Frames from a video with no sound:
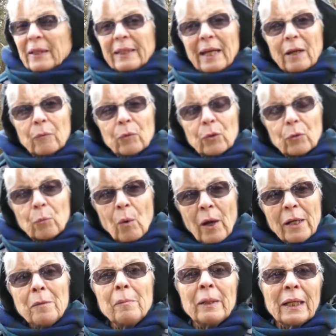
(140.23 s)
There were
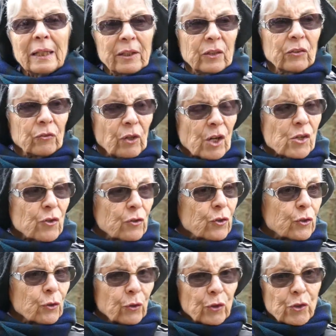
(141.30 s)
1 million Russian
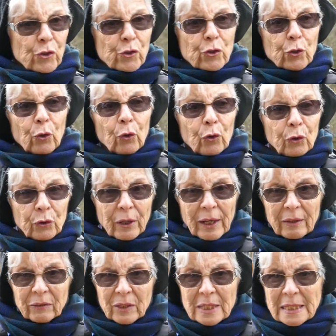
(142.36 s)
soldiers all
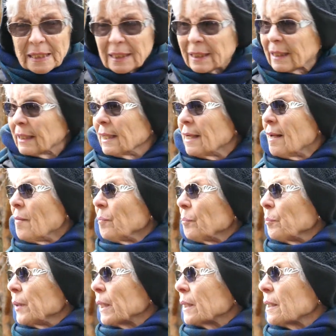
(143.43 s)
around the city,
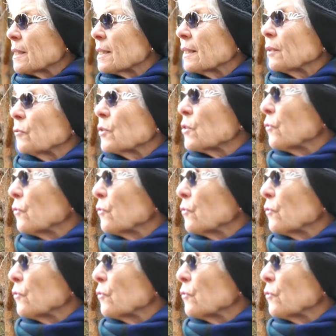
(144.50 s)
because it was